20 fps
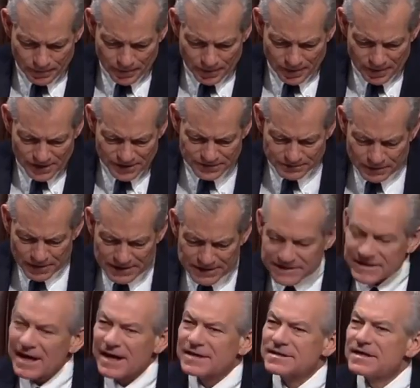This place
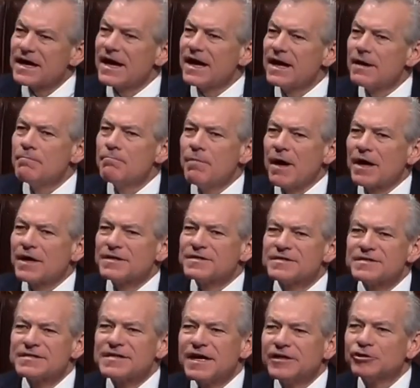has about a
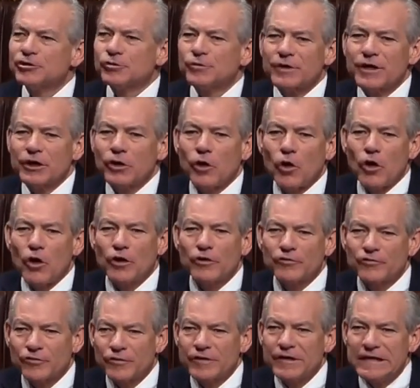century-long
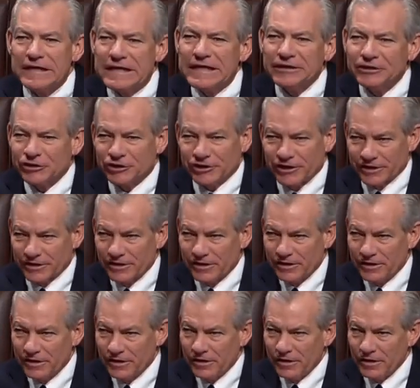tradition
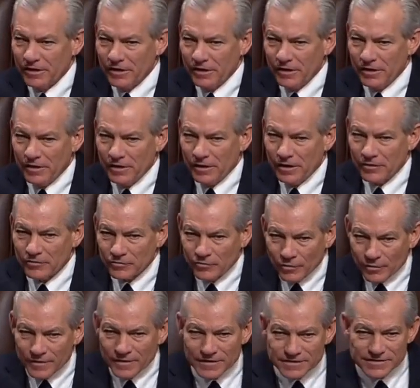
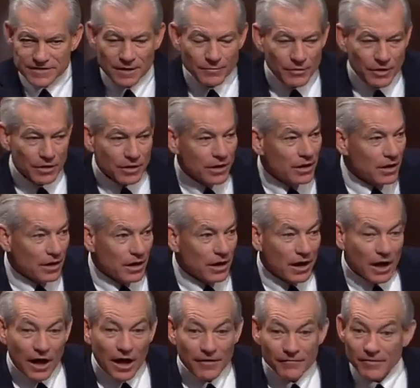during the summer
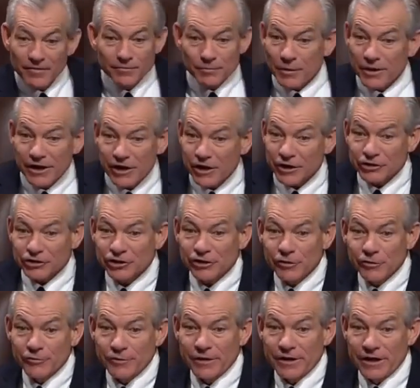of us bringing our
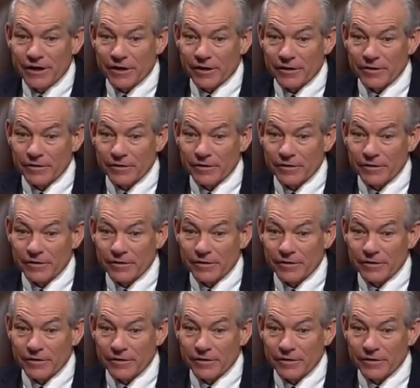children here.